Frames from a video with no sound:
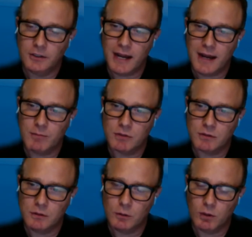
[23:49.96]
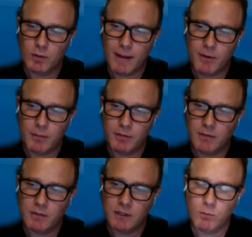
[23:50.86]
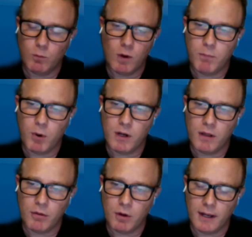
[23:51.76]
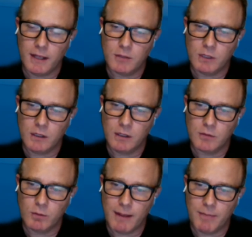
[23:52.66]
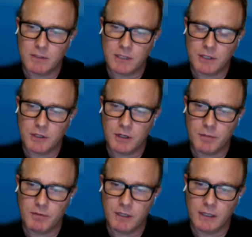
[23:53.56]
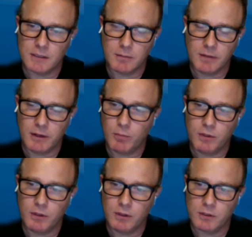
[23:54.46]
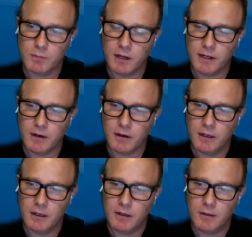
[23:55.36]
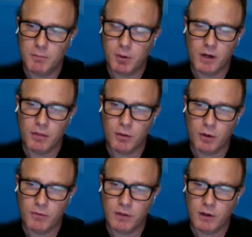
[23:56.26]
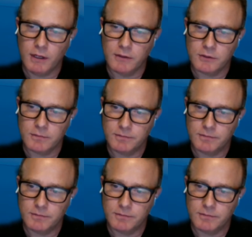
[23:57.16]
James, you want to wrap it up? Give us one parting thought as we wrap the session up. If you got something, I know I'm putting you on the spot here. Parting thought for the audience.